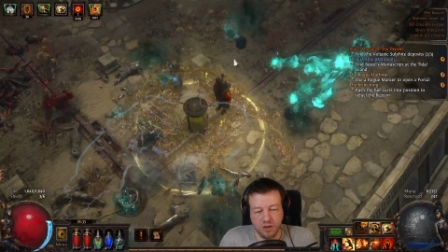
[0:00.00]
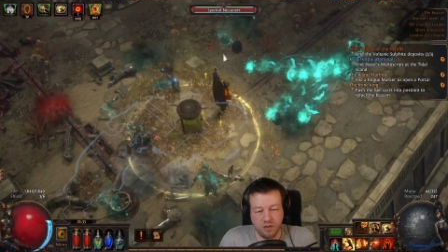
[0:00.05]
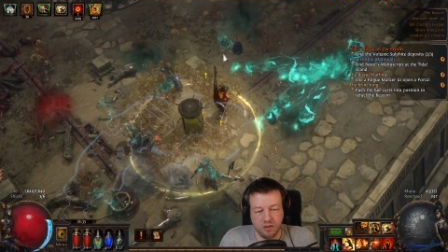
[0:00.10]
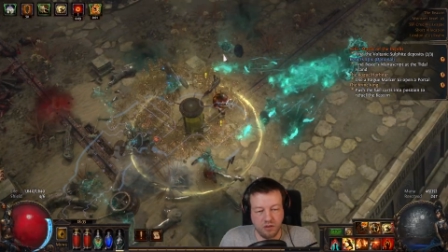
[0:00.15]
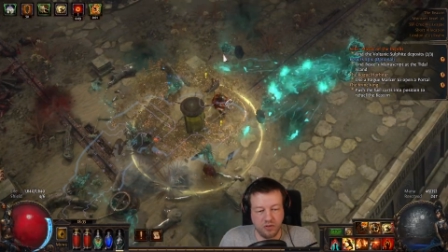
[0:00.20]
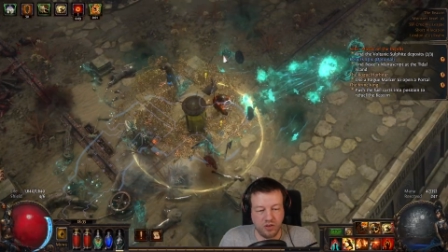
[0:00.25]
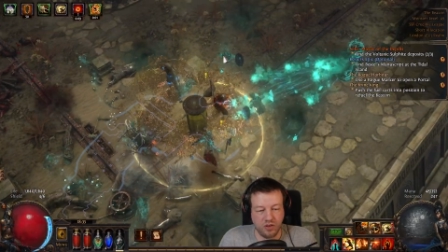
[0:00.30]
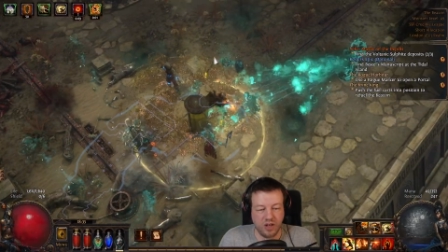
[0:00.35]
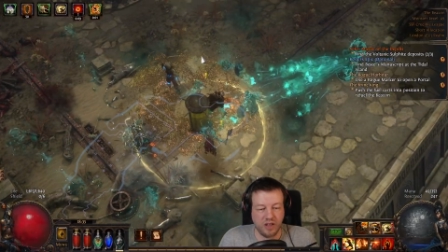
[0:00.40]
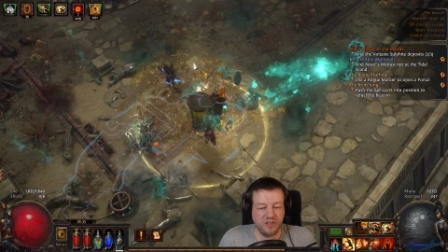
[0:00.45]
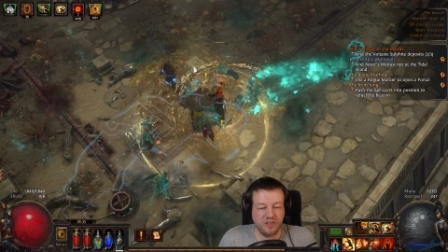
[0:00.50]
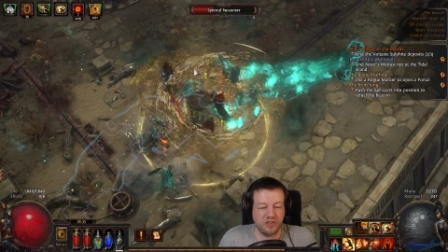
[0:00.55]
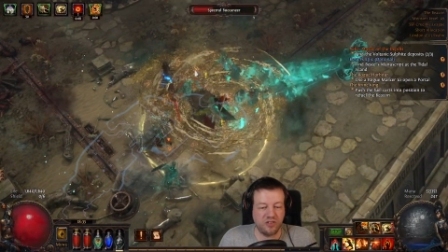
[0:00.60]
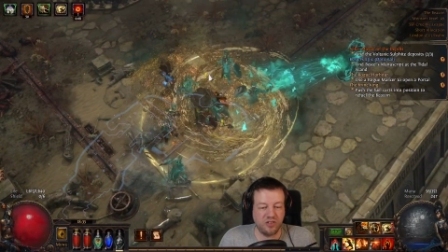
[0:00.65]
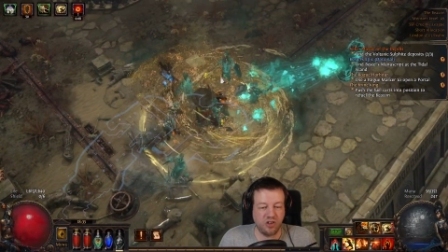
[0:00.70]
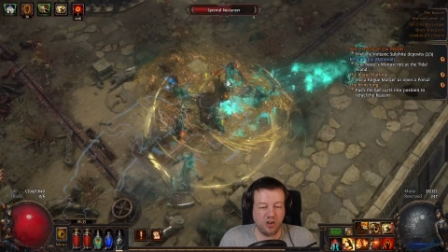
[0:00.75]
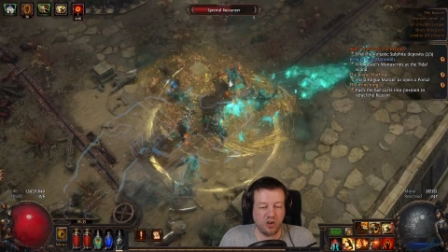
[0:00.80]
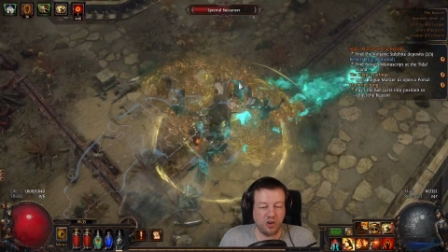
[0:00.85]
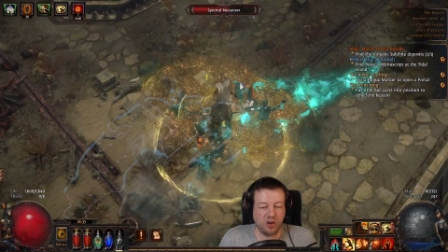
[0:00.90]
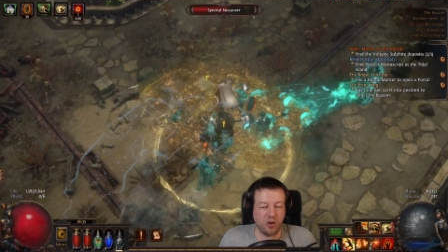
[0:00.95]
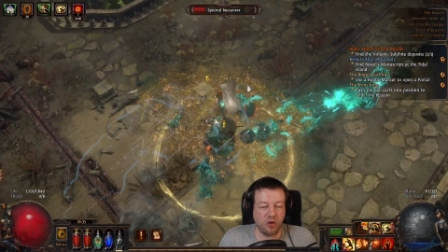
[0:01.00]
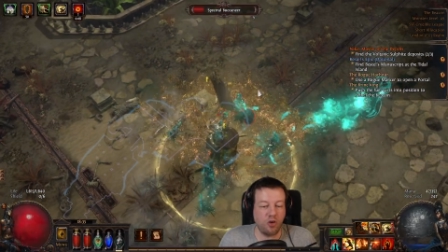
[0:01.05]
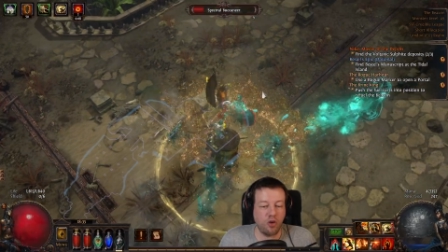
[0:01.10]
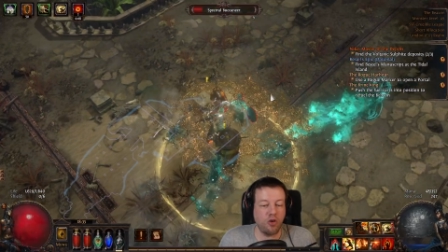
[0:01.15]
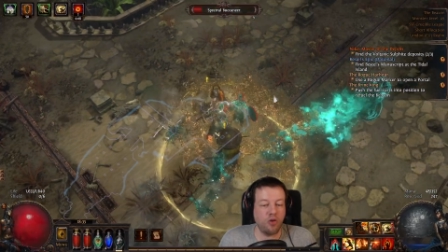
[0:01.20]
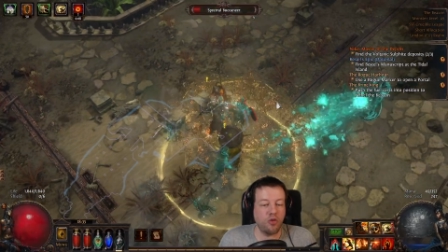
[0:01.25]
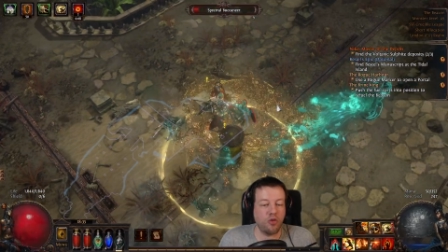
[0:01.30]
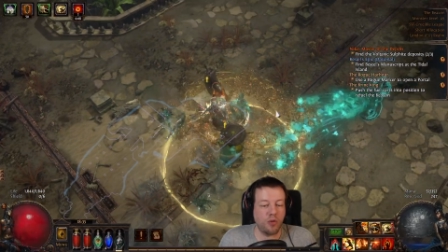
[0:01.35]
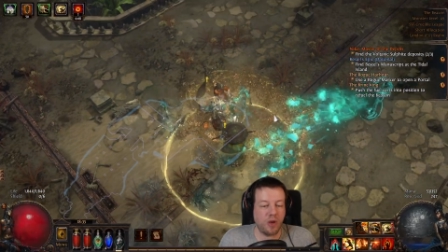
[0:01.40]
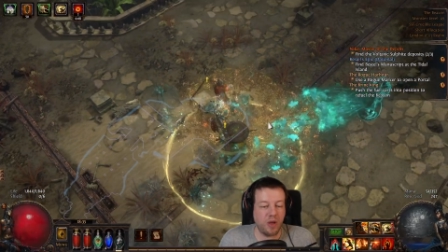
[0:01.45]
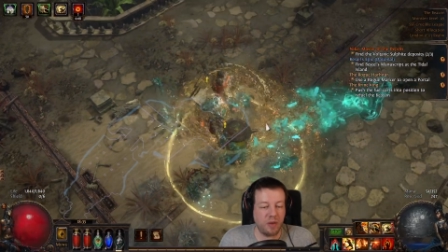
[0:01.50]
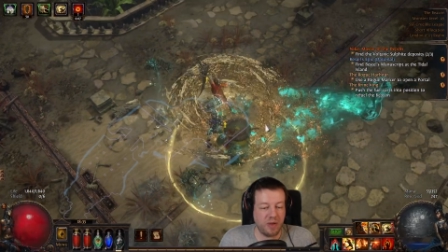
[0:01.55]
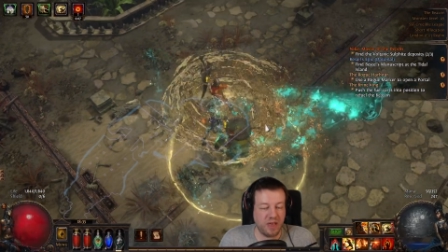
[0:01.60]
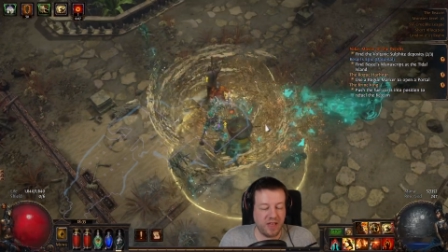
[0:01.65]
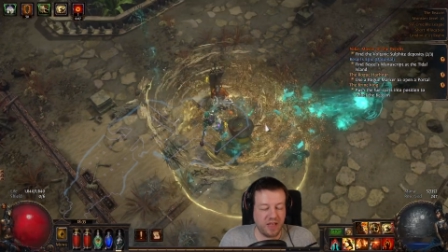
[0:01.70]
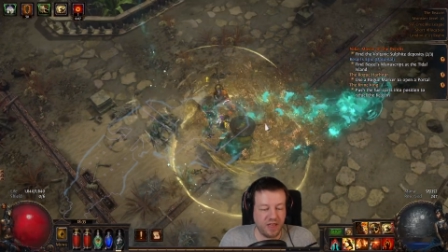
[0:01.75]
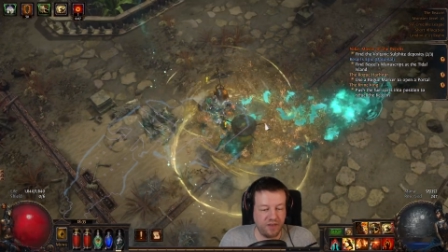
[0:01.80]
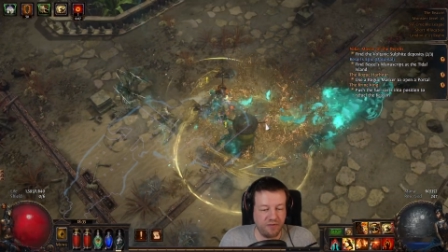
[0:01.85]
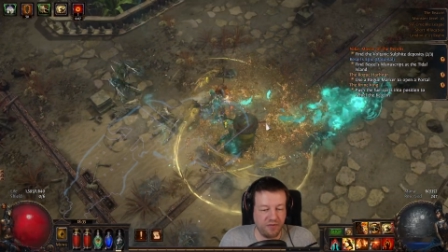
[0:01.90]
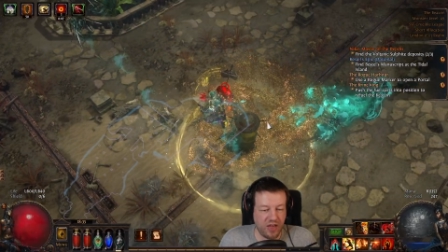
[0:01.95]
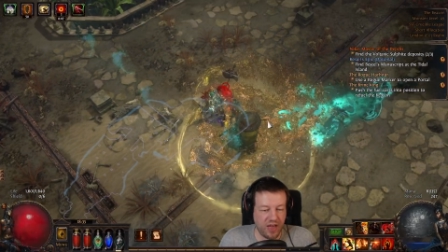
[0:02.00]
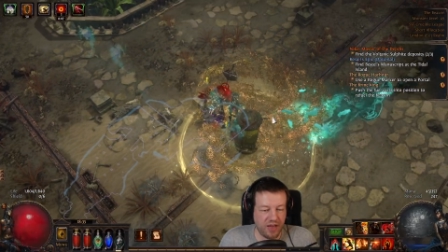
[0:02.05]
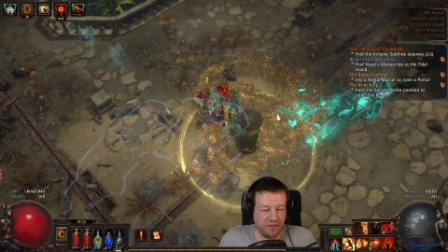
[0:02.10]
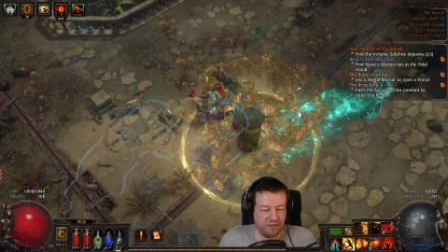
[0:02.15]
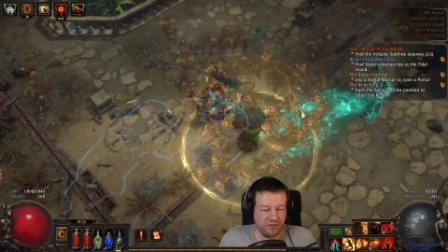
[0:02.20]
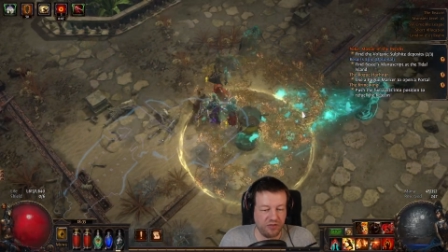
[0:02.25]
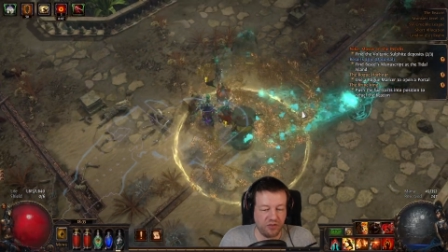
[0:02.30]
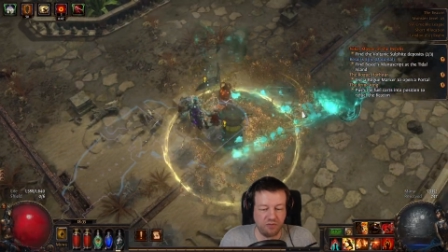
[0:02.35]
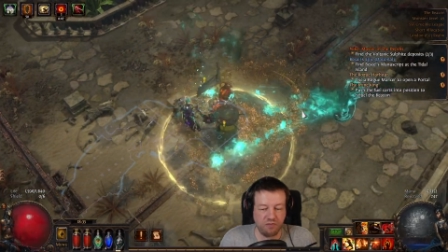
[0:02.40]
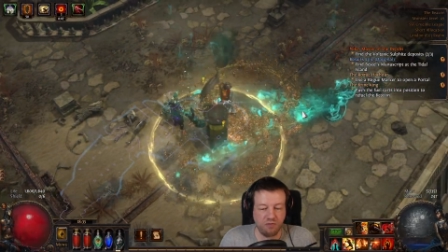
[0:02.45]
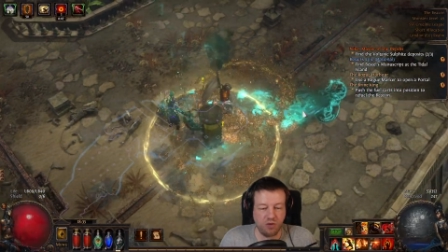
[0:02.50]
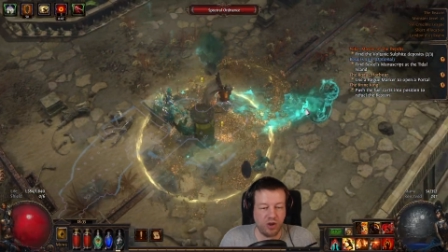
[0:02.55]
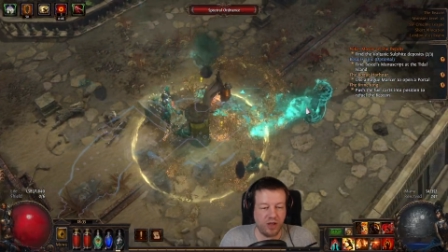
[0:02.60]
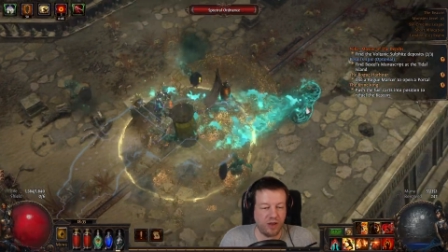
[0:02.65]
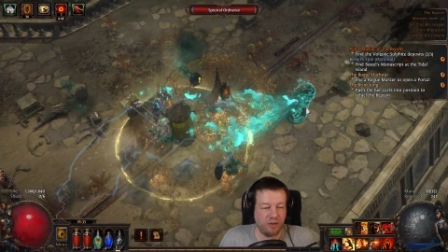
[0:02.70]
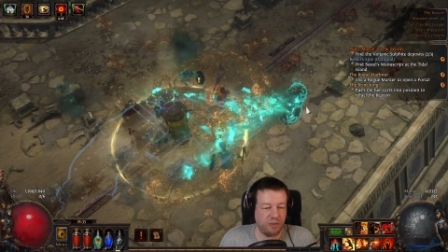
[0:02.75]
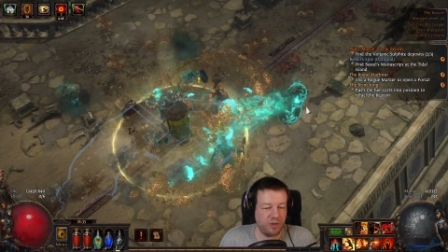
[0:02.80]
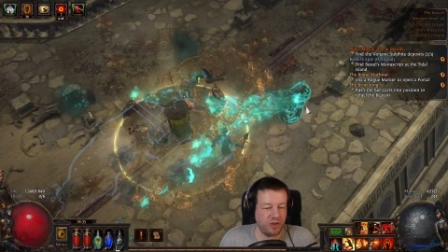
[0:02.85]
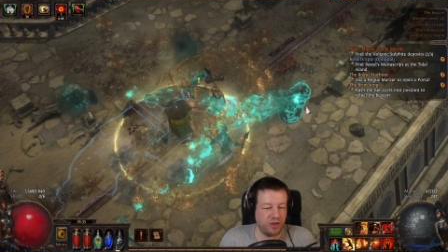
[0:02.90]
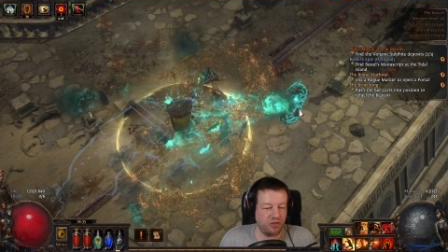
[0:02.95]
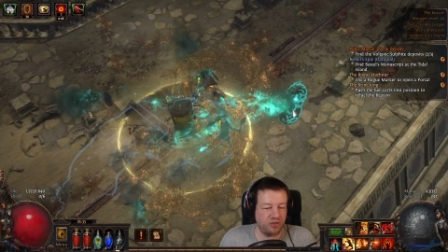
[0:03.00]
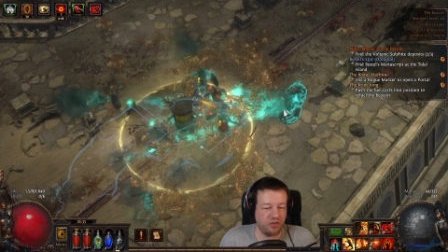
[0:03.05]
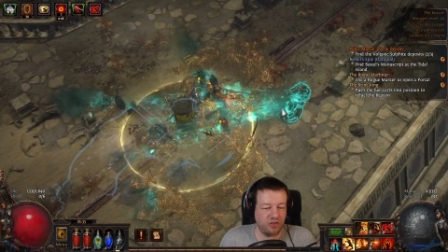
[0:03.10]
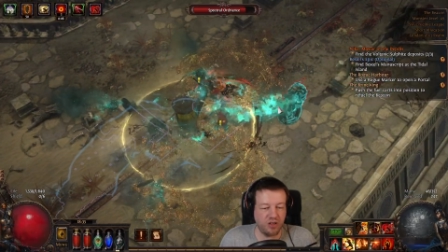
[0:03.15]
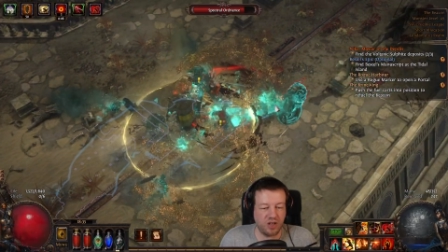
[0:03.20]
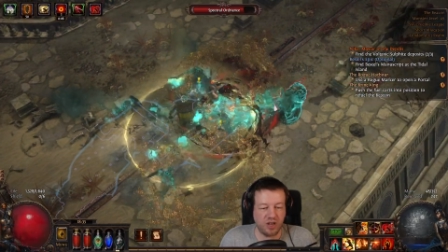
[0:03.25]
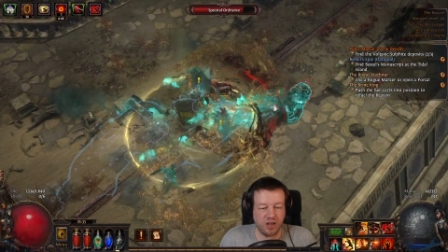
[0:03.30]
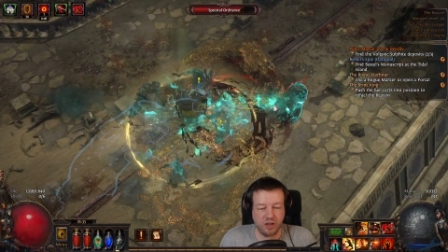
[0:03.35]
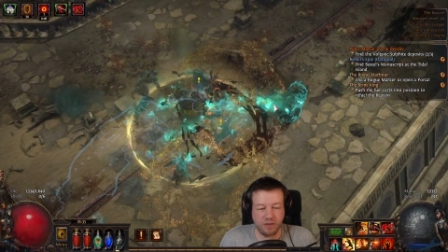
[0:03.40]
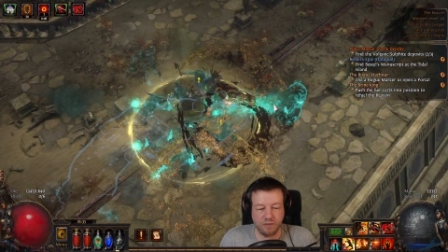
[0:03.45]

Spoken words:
So at least it's not going to go all the way back if you have to run out because you're dying.